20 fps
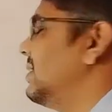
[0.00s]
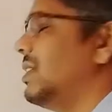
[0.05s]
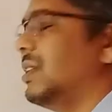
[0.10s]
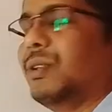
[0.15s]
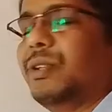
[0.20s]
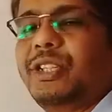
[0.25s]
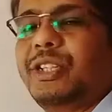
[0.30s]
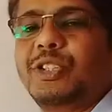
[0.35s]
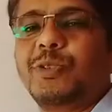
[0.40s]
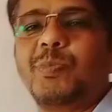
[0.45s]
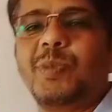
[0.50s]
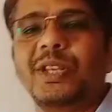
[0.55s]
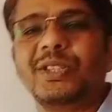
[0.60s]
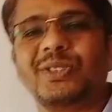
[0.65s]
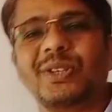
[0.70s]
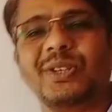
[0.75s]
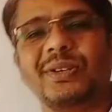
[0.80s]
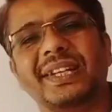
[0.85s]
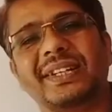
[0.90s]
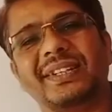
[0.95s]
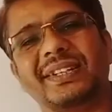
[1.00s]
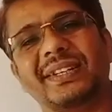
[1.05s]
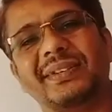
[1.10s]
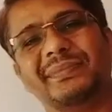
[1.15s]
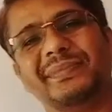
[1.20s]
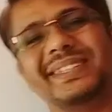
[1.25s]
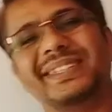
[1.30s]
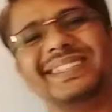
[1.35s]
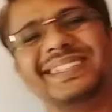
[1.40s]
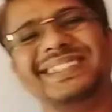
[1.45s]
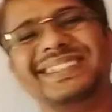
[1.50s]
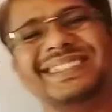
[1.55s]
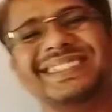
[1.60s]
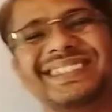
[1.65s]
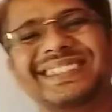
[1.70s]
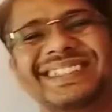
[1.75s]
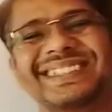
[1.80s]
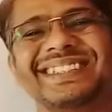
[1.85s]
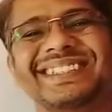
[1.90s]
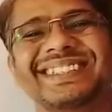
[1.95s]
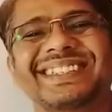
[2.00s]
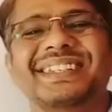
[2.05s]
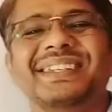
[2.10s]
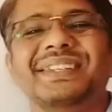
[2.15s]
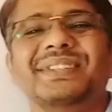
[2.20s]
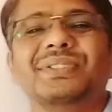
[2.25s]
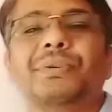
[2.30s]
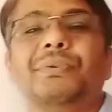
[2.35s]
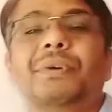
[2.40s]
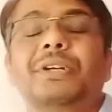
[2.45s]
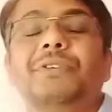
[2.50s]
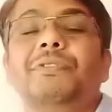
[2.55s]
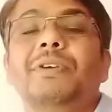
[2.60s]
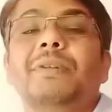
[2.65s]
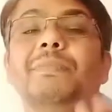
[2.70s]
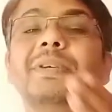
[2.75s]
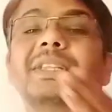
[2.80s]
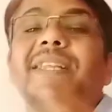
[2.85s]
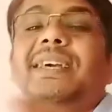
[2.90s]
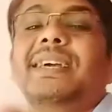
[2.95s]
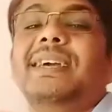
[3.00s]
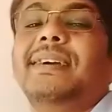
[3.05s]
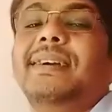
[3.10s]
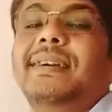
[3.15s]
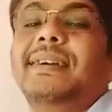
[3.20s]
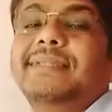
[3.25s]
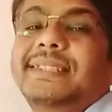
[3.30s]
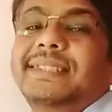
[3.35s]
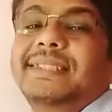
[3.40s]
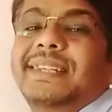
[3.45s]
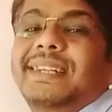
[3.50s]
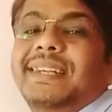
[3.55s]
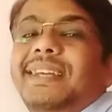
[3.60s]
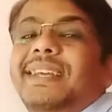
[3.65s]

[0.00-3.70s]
If 4 is there in the units place of that number, so